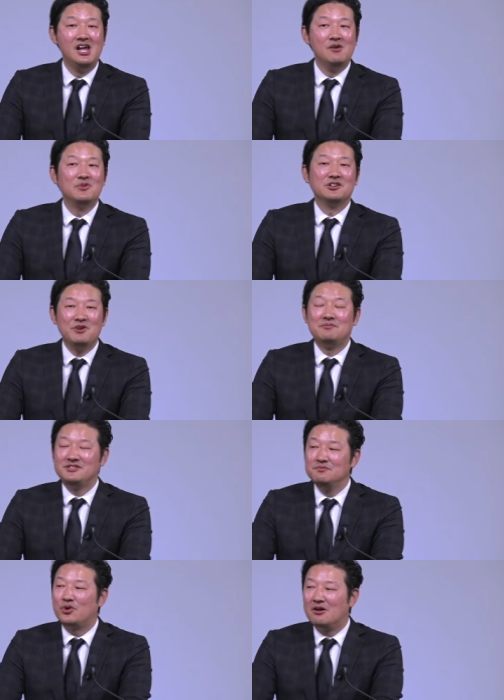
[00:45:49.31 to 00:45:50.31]
Because we have
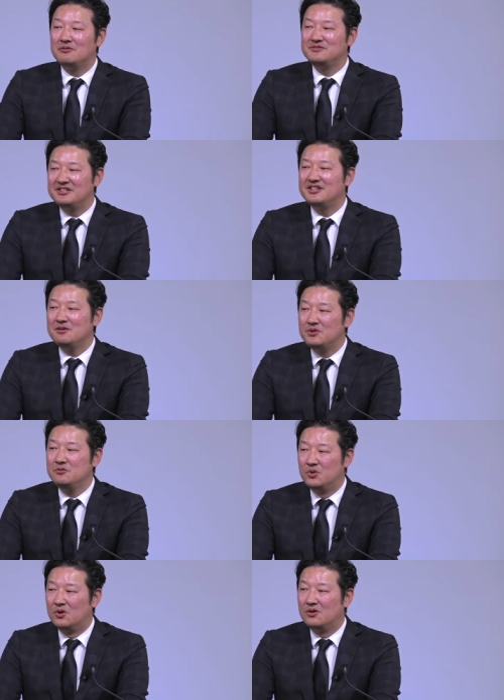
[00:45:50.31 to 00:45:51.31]
sin problems as saved
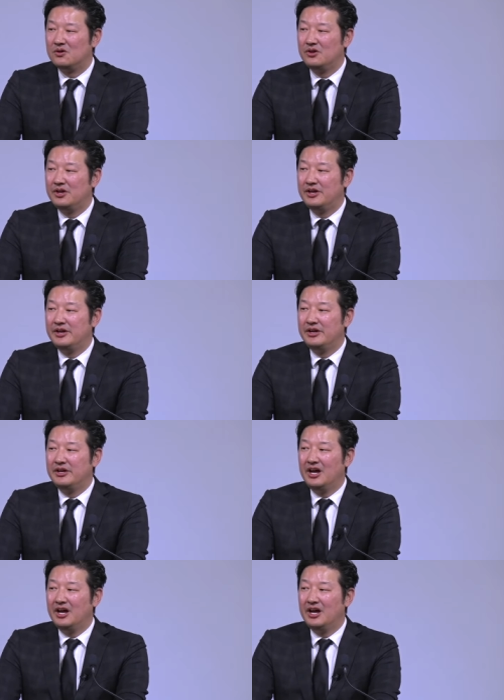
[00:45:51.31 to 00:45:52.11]
people. Yes.